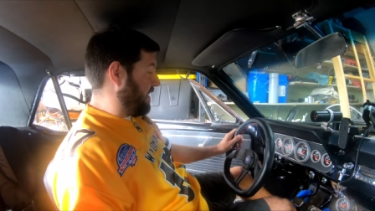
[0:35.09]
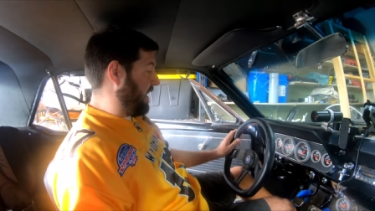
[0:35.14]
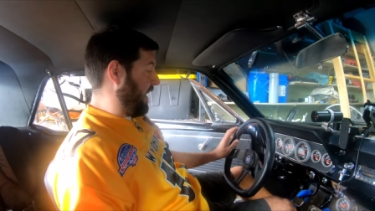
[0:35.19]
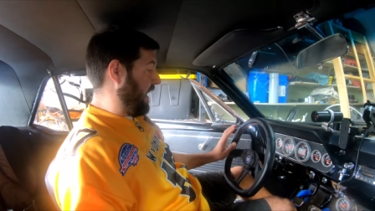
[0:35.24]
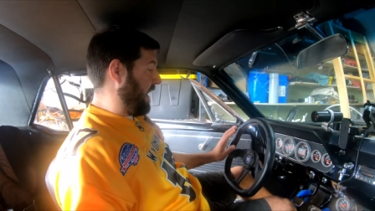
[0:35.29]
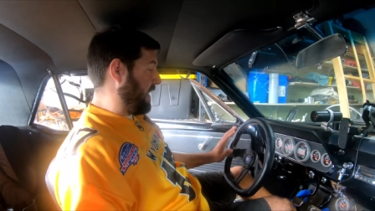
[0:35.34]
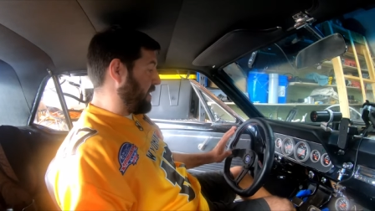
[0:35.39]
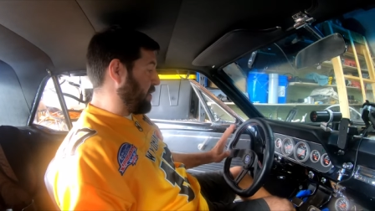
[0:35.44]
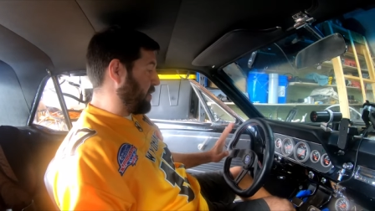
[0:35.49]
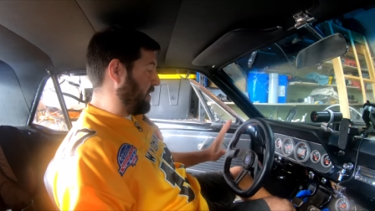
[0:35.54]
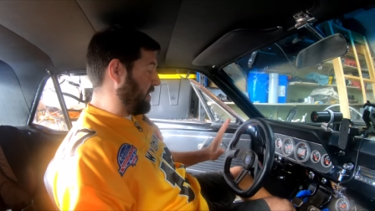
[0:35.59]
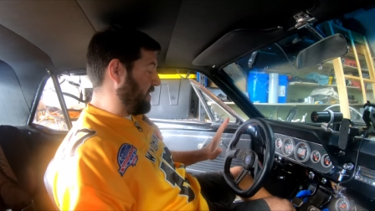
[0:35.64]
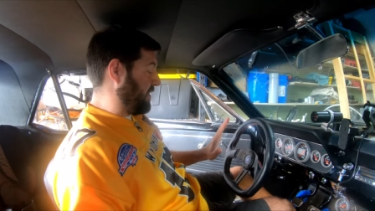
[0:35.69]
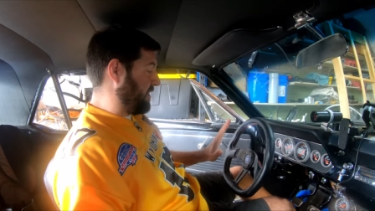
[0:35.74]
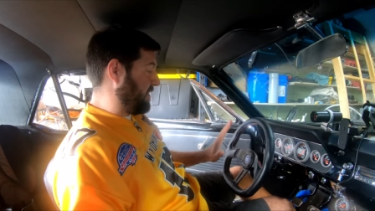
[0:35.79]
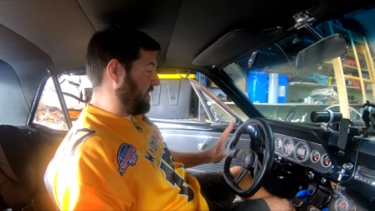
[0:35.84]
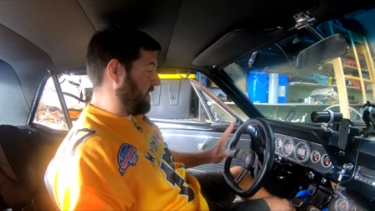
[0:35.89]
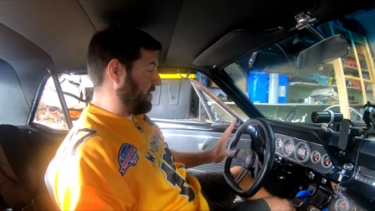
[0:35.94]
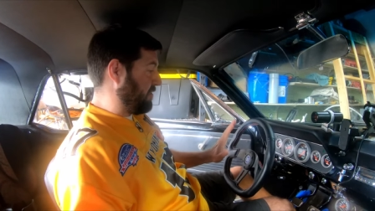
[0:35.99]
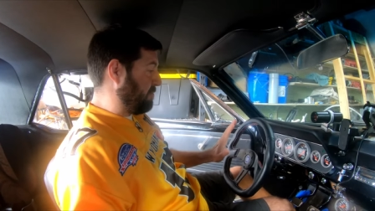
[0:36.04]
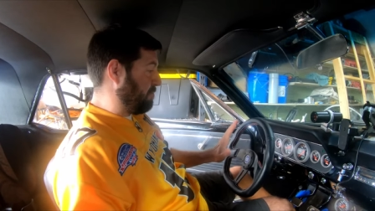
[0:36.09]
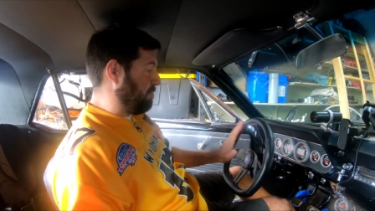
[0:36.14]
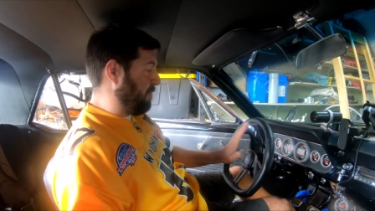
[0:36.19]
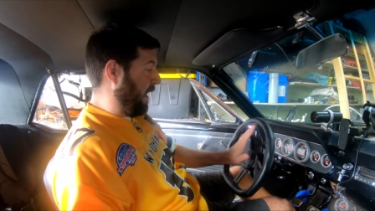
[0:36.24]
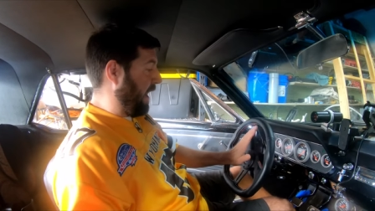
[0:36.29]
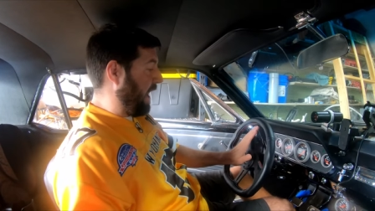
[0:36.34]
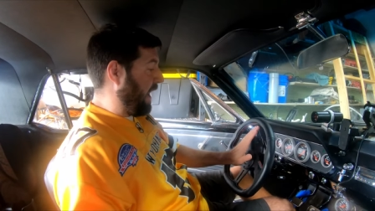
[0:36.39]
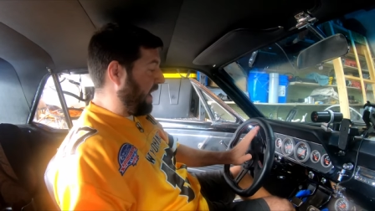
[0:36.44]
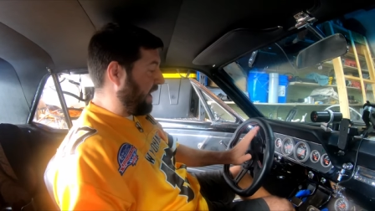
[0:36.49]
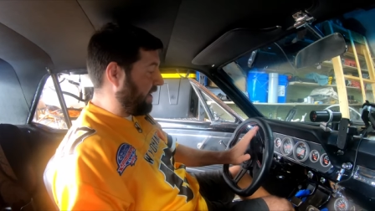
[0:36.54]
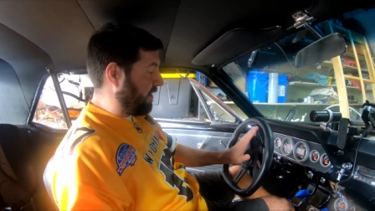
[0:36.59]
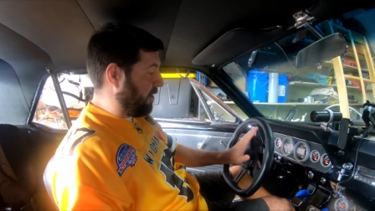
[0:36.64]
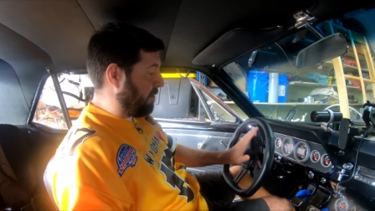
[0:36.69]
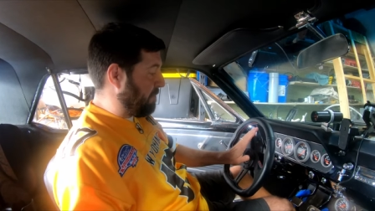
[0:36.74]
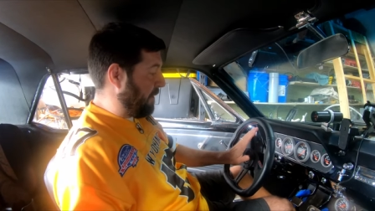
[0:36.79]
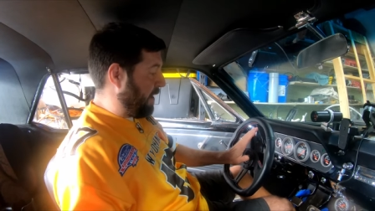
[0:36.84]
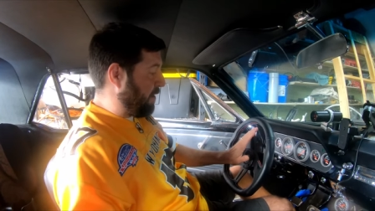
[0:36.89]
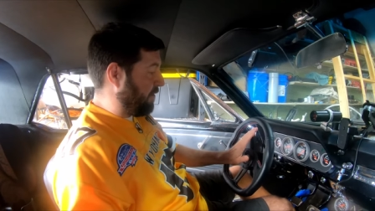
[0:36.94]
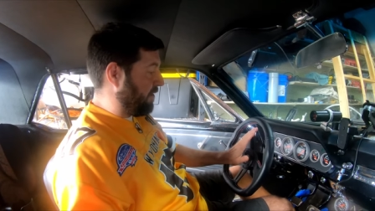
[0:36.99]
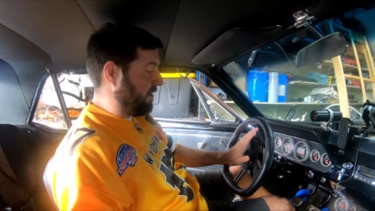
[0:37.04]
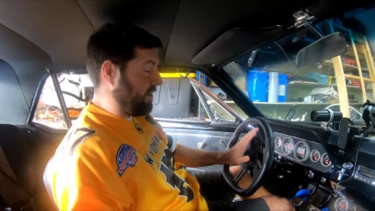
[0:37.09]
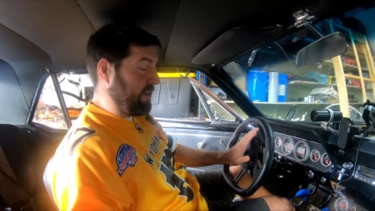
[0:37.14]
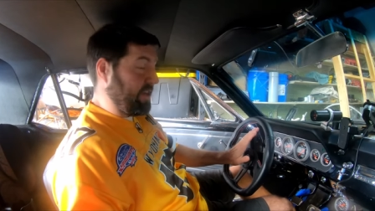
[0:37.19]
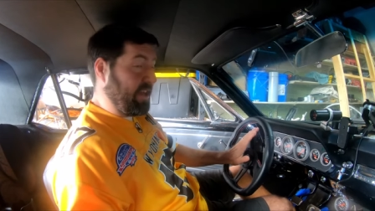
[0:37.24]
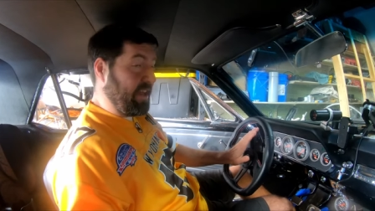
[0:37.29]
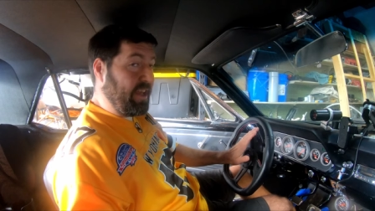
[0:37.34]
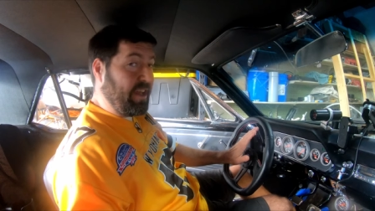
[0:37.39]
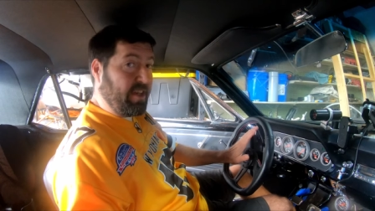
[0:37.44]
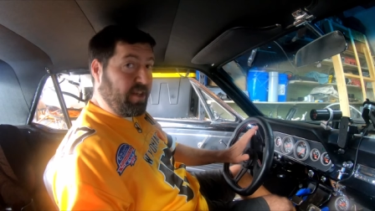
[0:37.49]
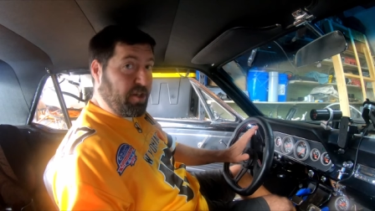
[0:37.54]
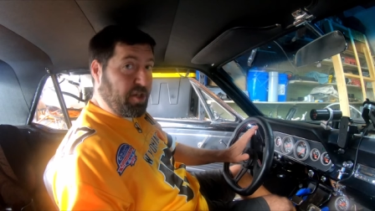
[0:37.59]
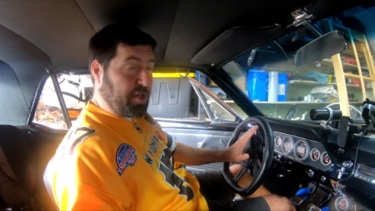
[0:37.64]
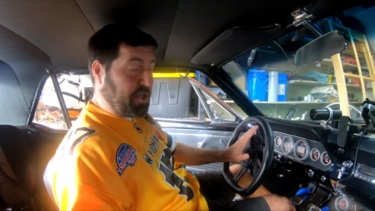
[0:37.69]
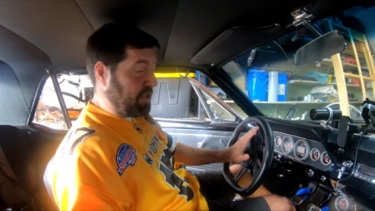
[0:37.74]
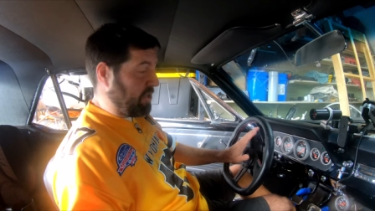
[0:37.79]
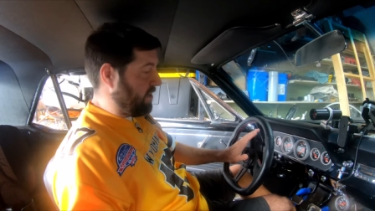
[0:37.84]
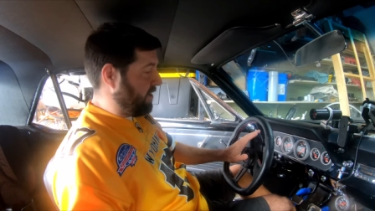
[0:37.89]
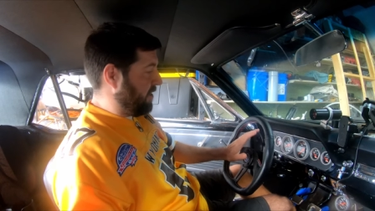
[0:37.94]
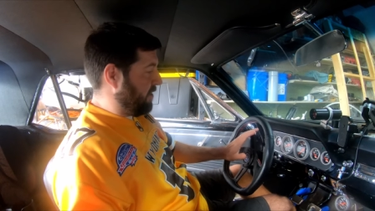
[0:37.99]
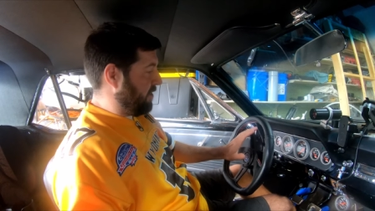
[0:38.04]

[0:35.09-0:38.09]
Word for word: It actually sits back about an inch.